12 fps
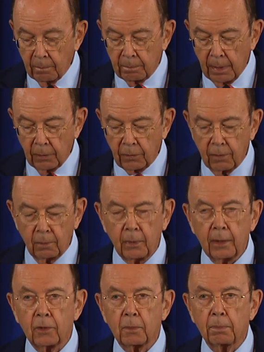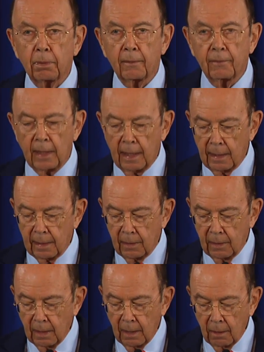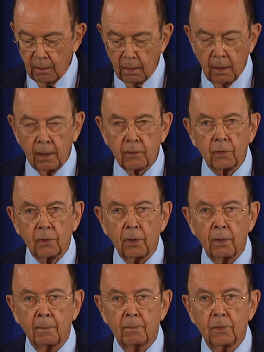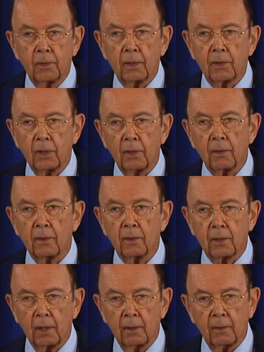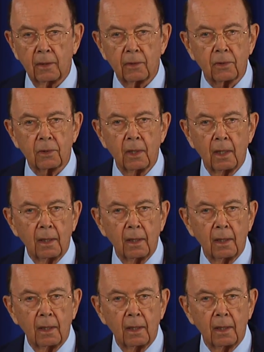both of which provide long-term deterrence